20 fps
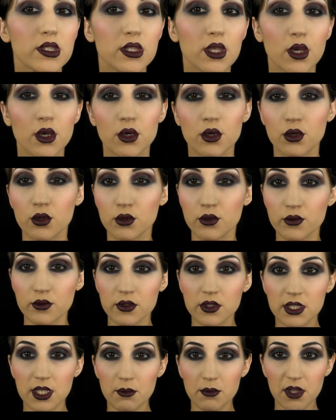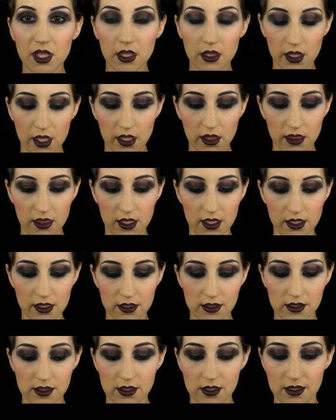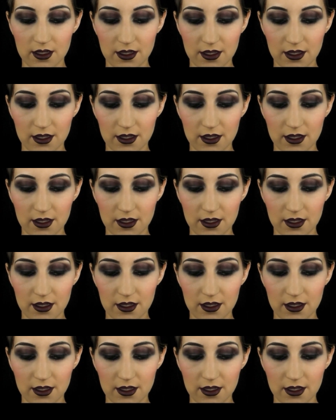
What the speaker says: So something like this.